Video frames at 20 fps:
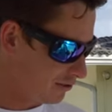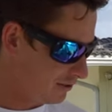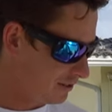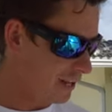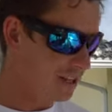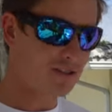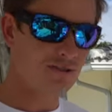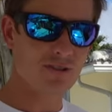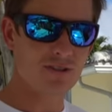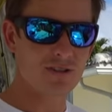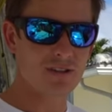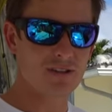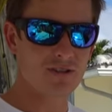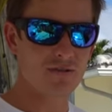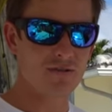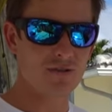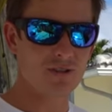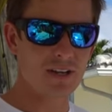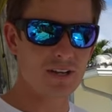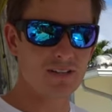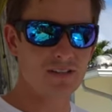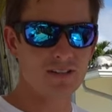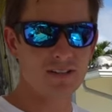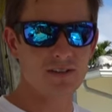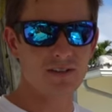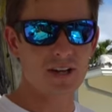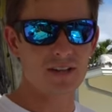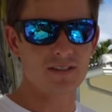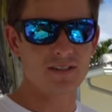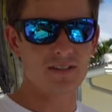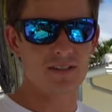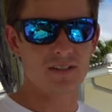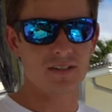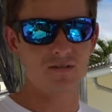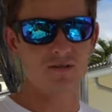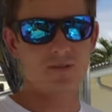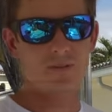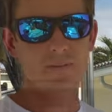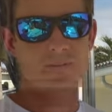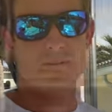that's just the 2 cents. See you guys in the
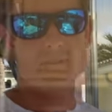kitchen.